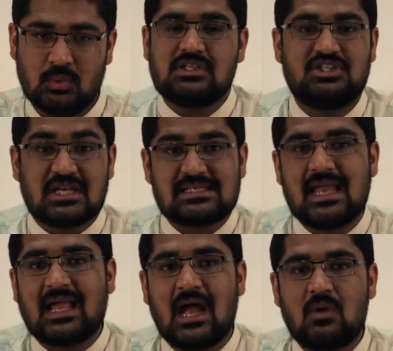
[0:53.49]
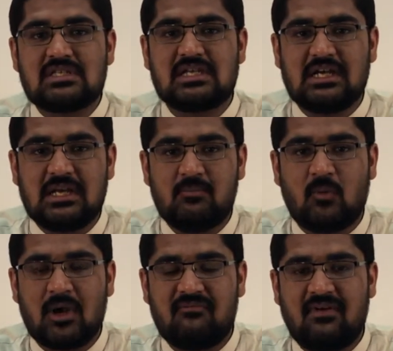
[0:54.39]
Just like iOS
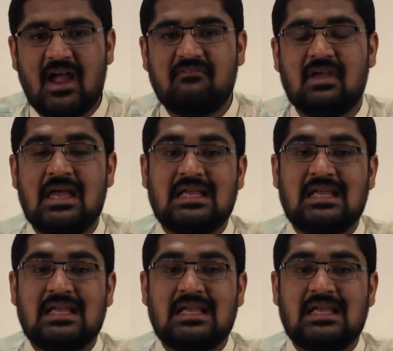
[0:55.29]
13.5,